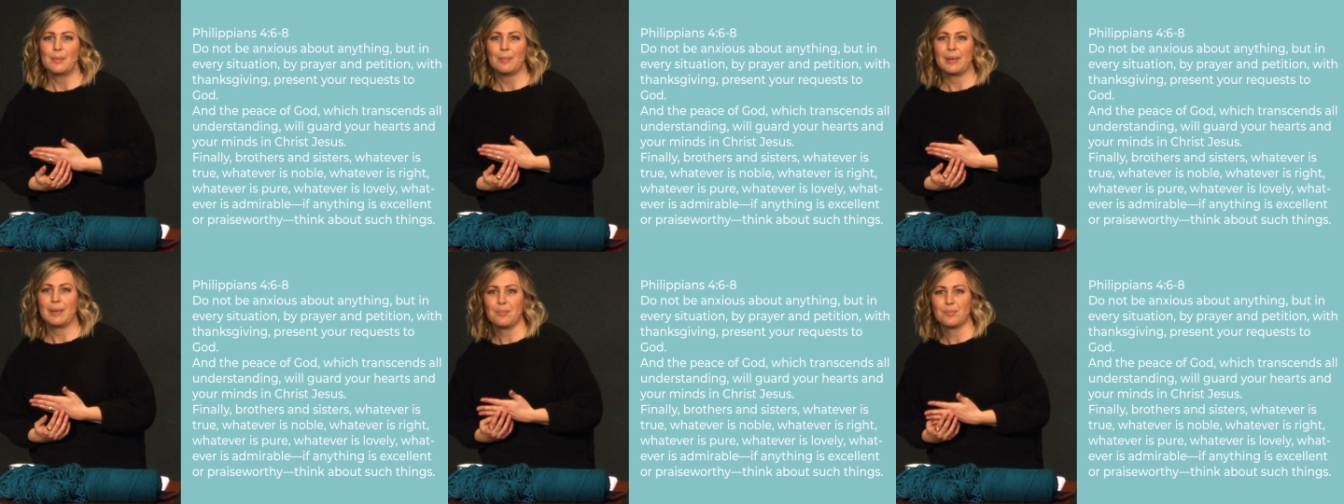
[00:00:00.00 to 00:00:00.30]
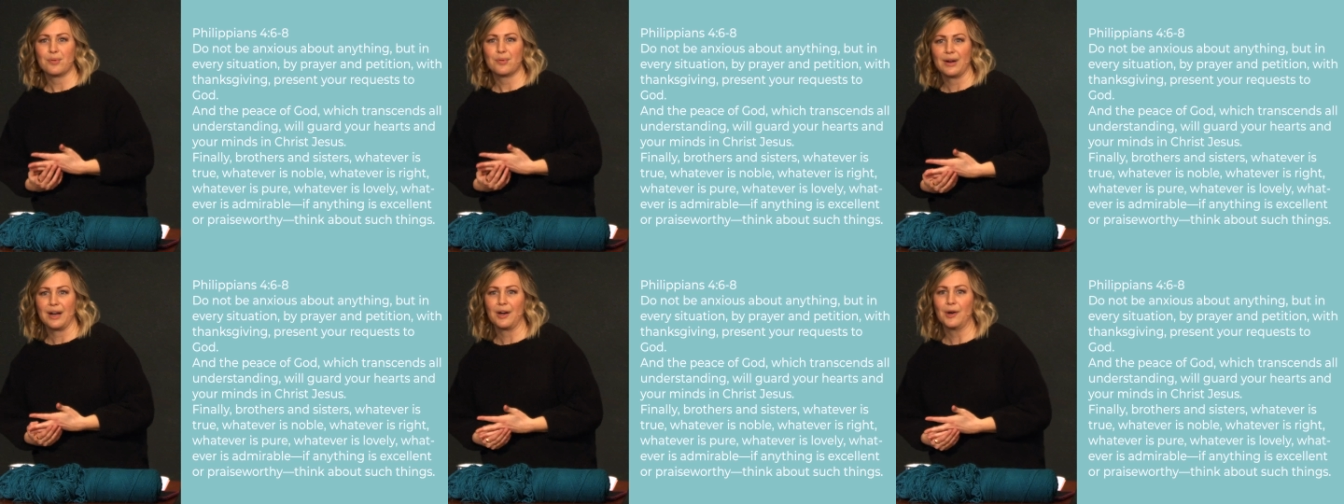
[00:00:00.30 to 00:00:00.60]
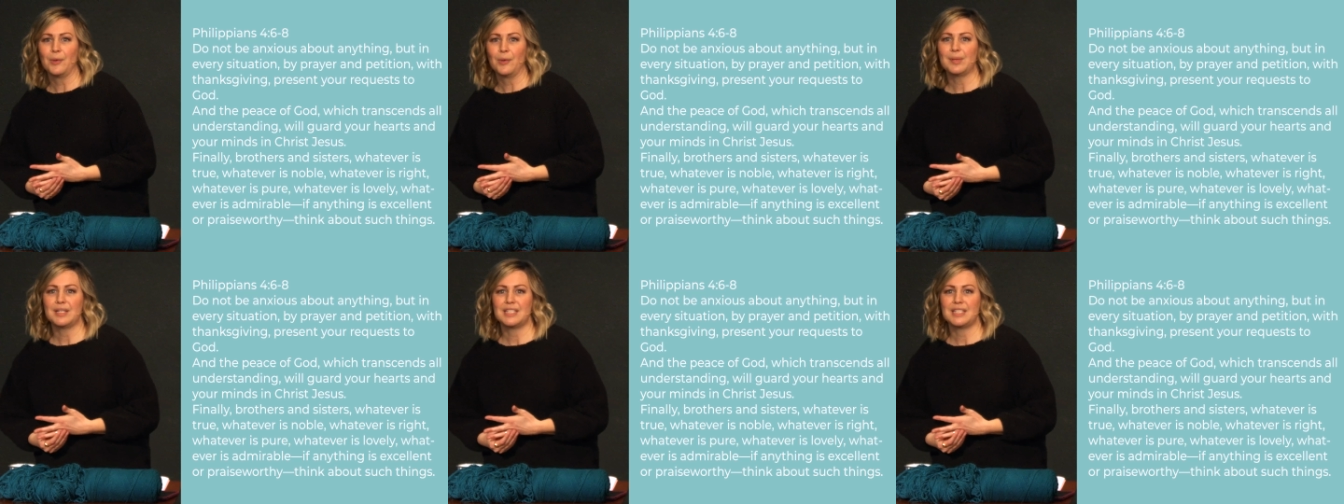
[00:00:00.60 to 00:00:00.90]
by
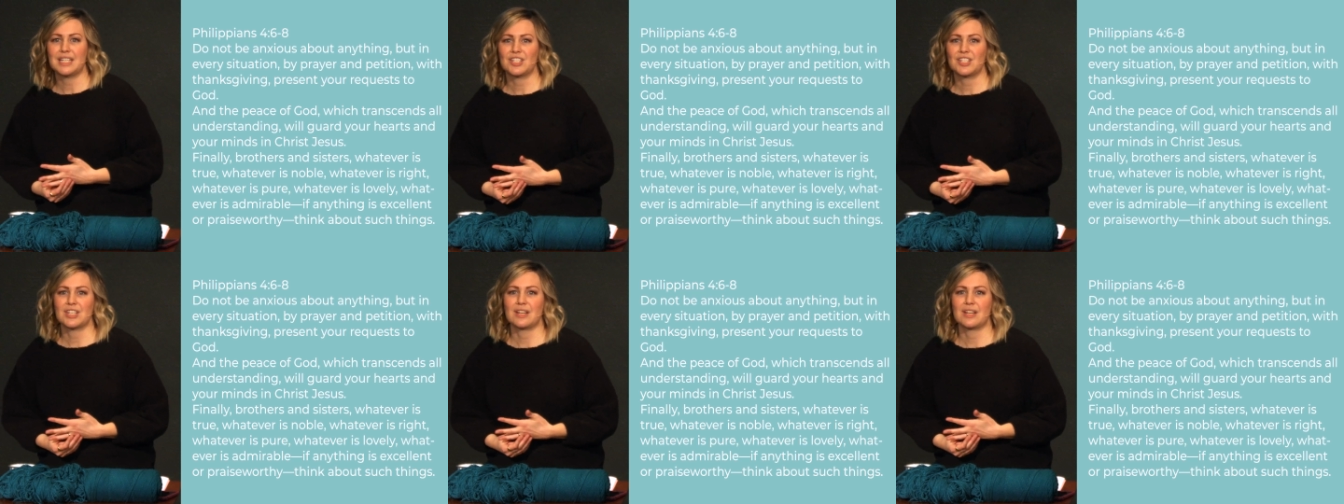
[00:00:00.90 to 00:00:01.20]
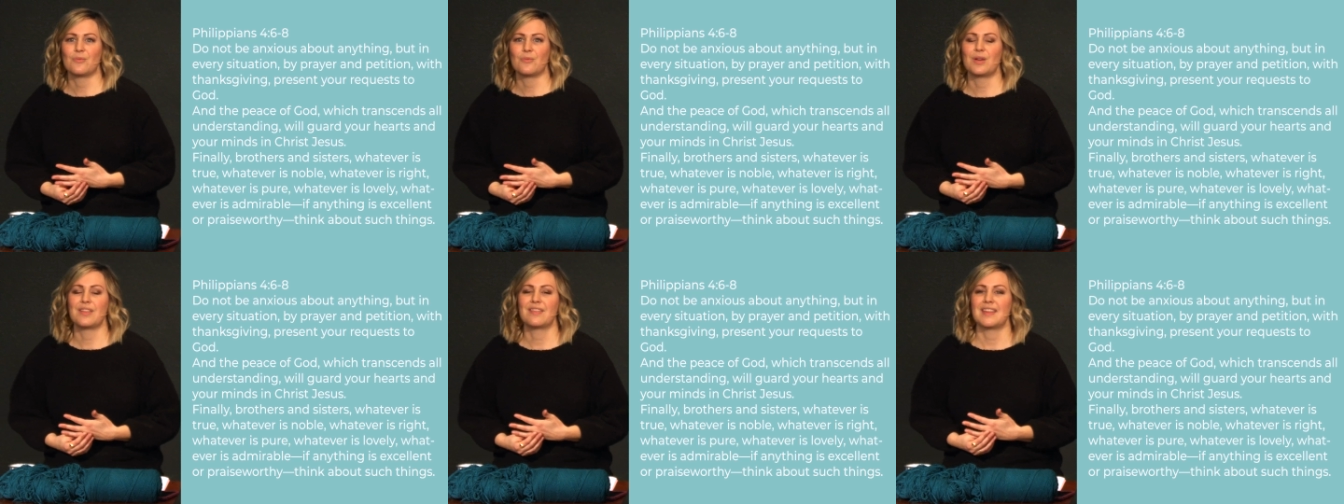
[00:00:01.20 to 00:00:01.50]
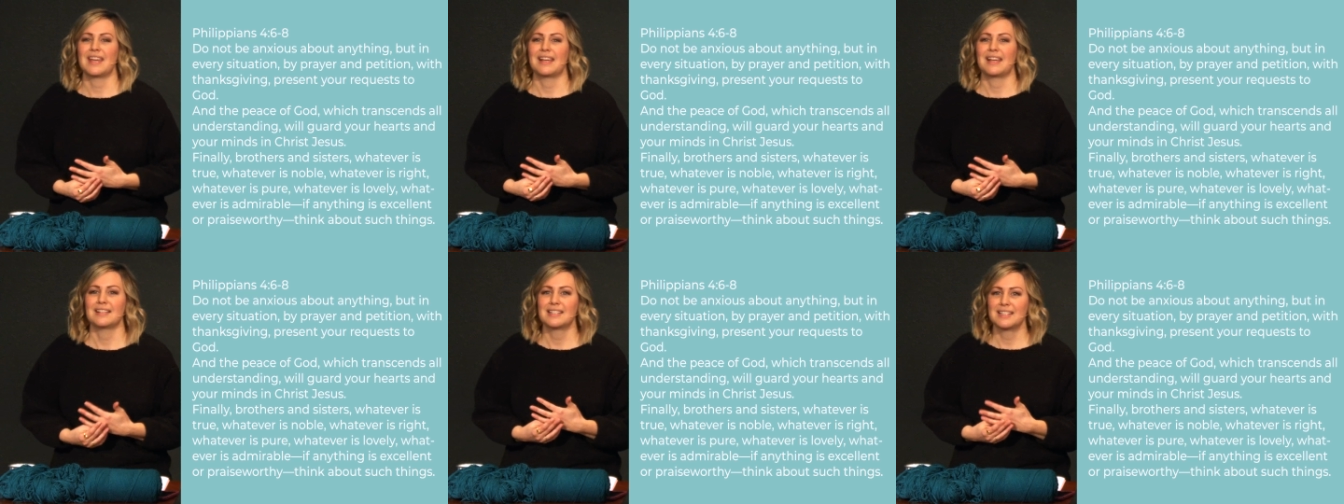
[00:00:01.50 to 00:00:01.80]
prayer and petition with
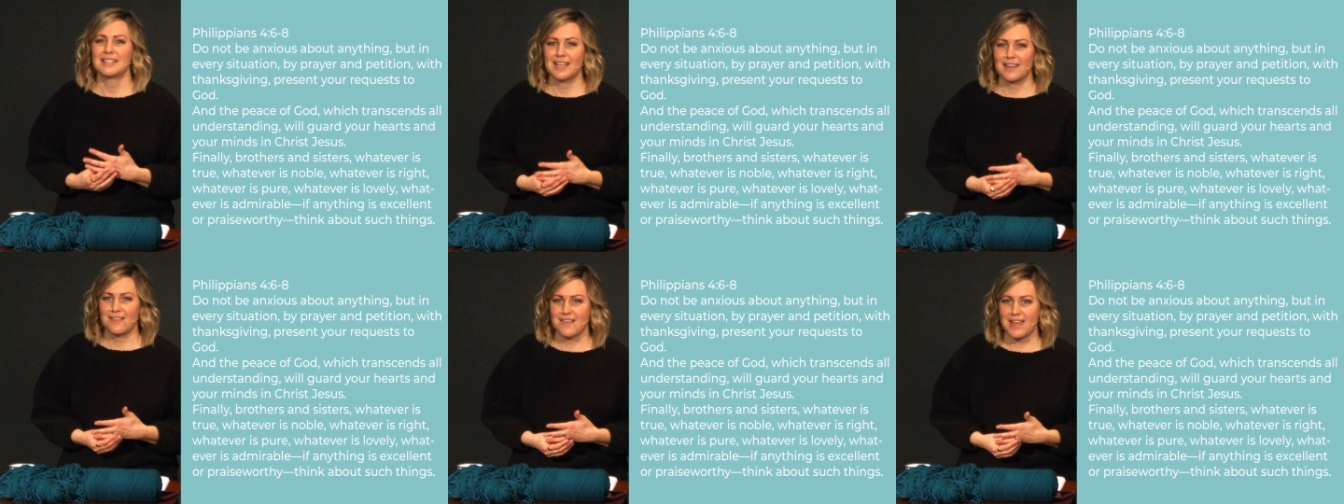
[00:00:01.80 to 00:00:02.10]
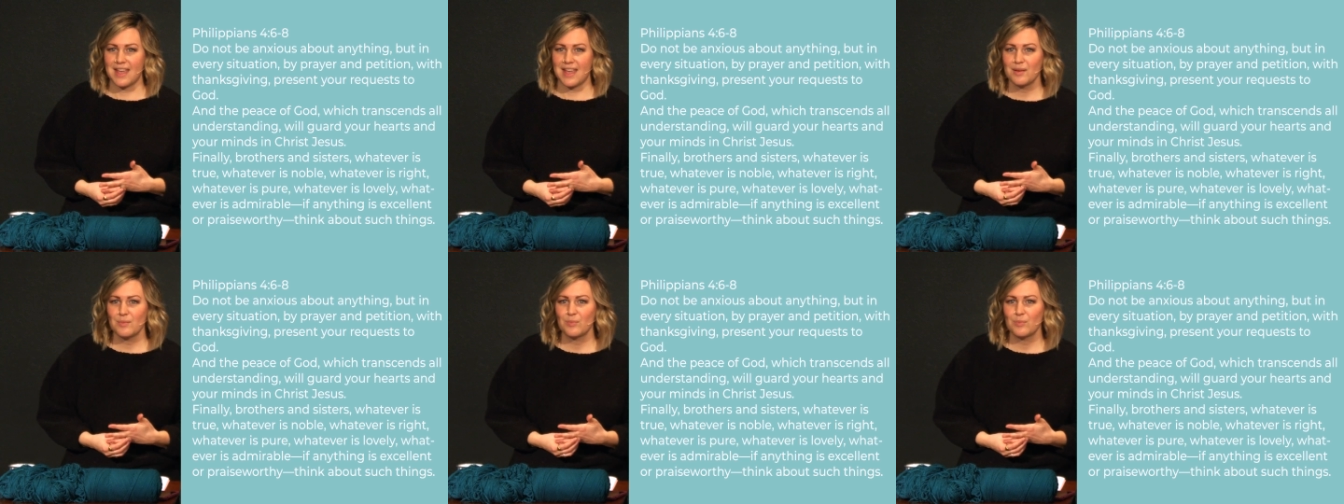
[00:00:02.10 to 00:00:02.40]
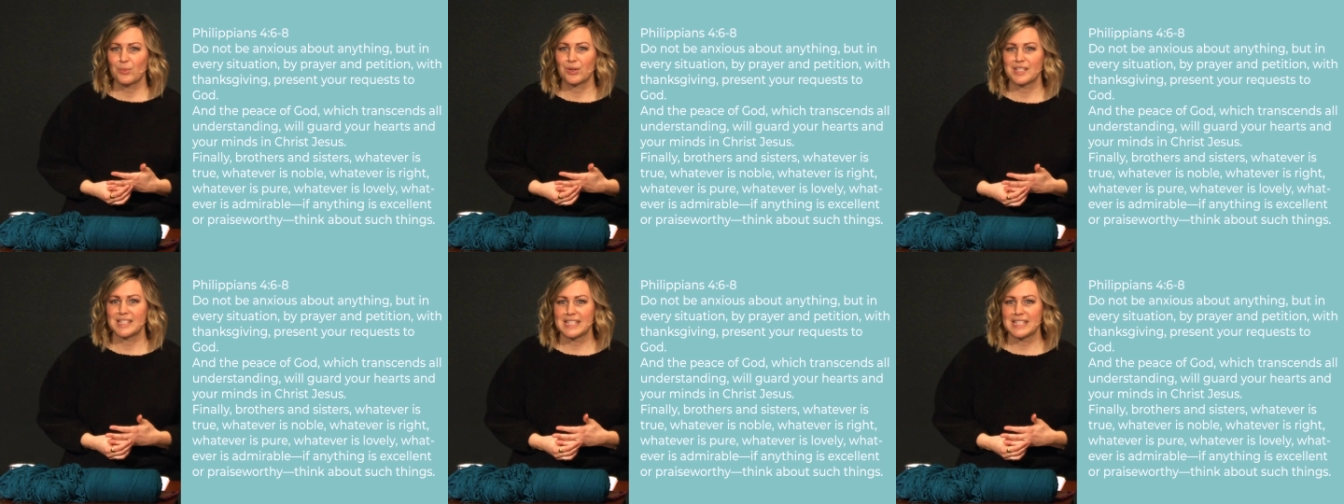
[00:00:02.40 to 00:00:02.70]
thanksgiving,
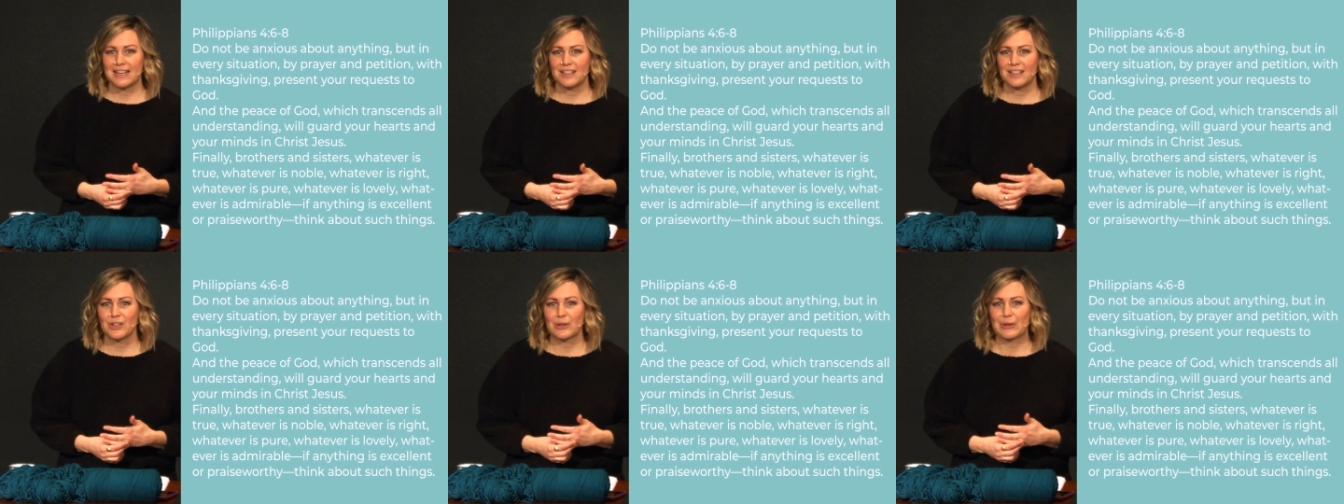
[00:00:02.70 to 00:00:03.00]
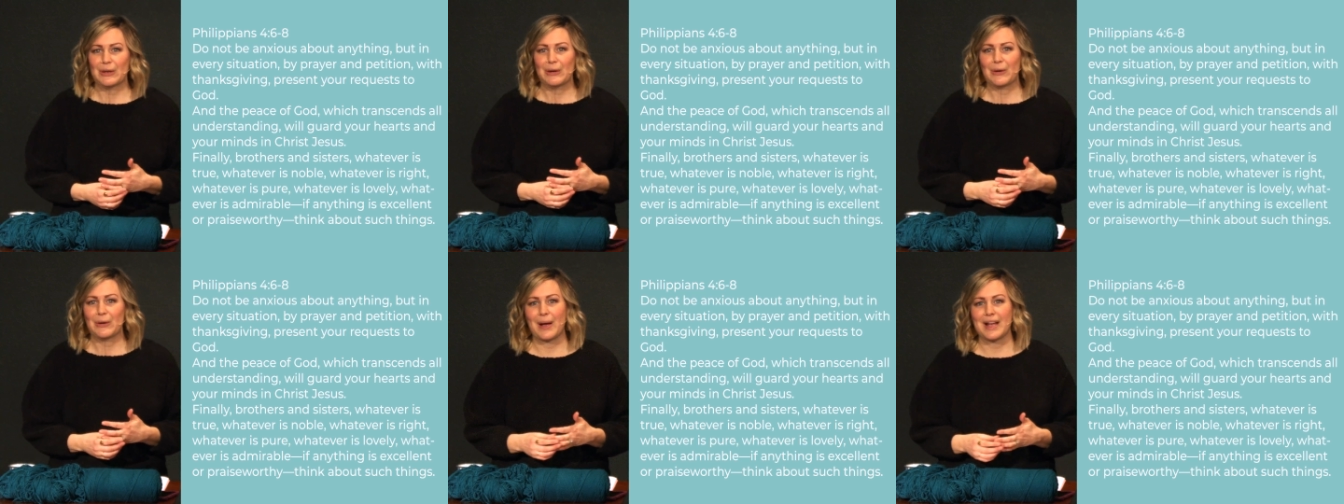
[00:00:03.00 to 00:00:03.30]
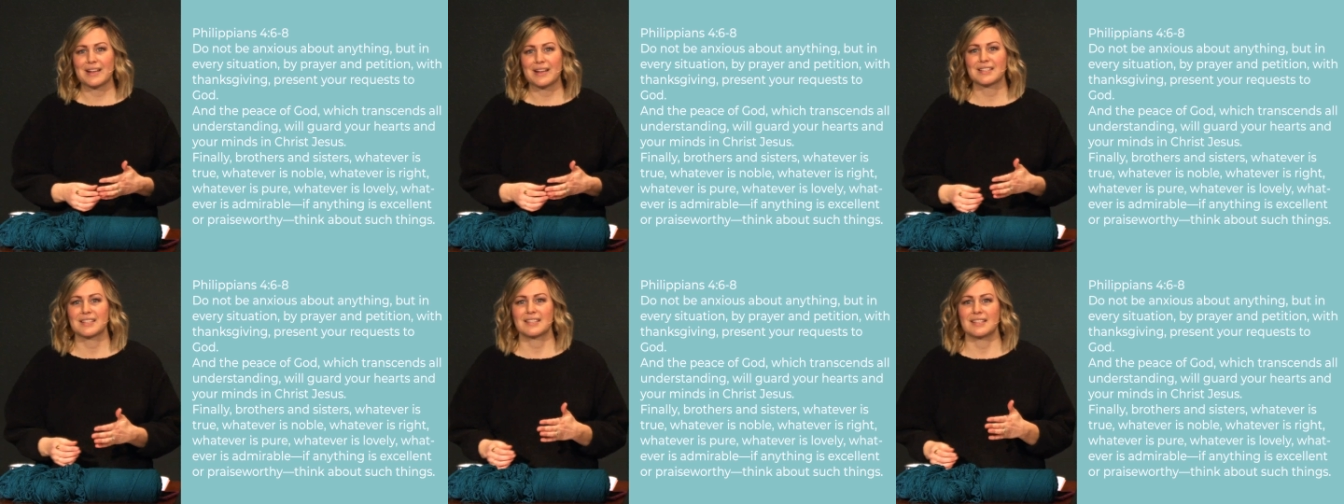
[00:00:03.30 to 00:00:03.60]
present your
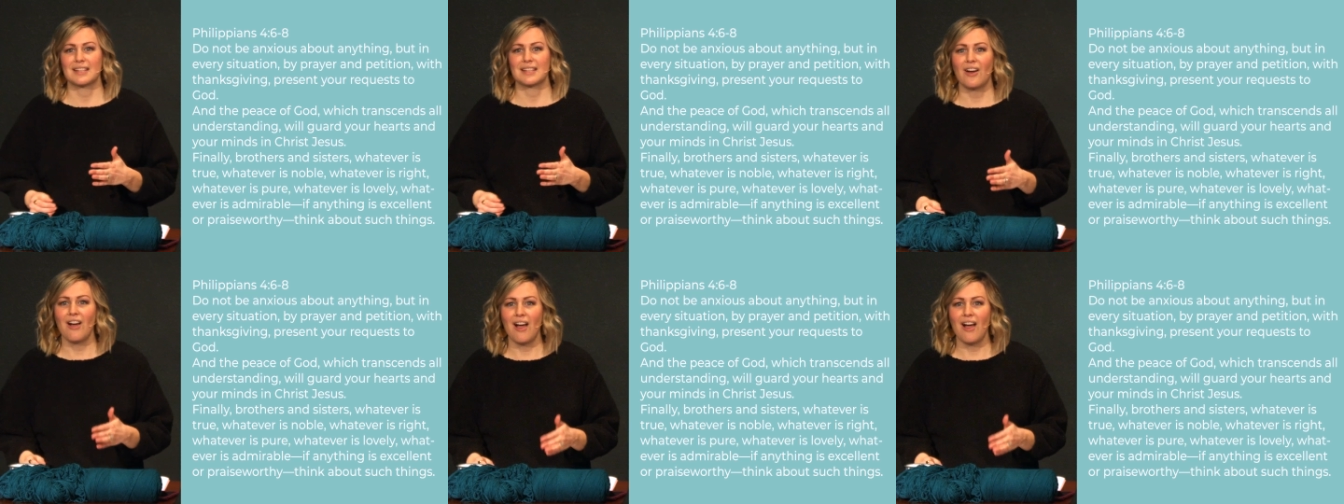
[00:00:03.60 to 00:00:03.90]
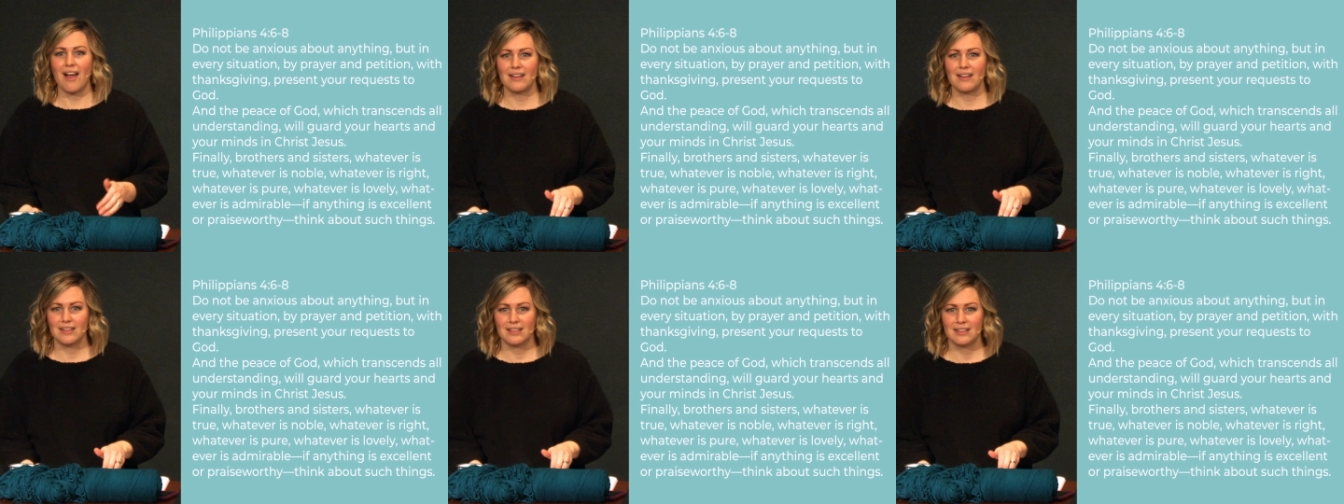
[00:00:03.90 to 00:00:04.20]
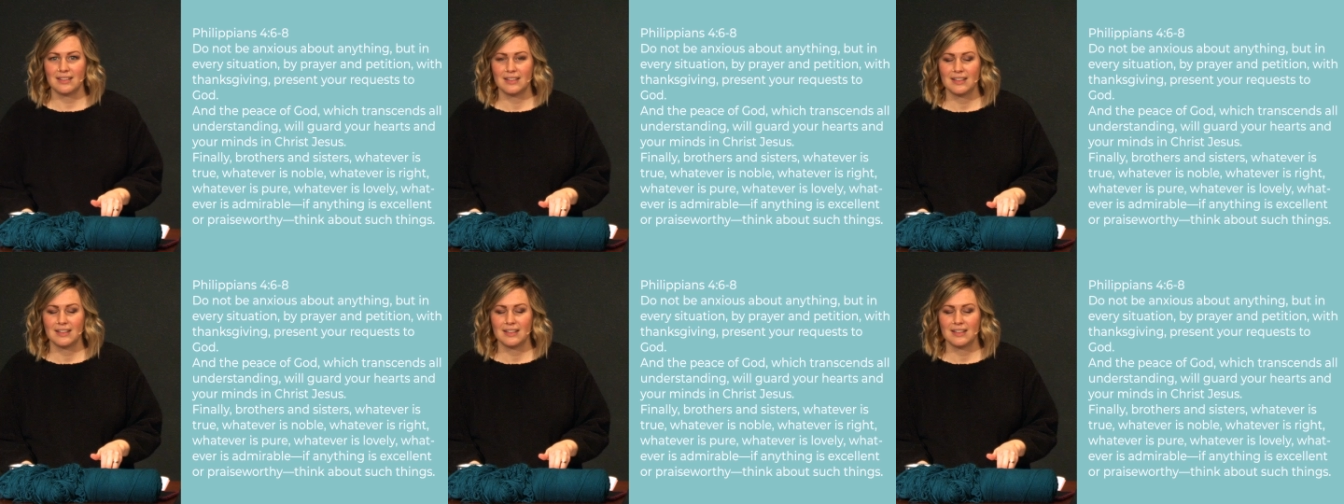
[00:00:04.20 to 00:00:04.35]
requests to God.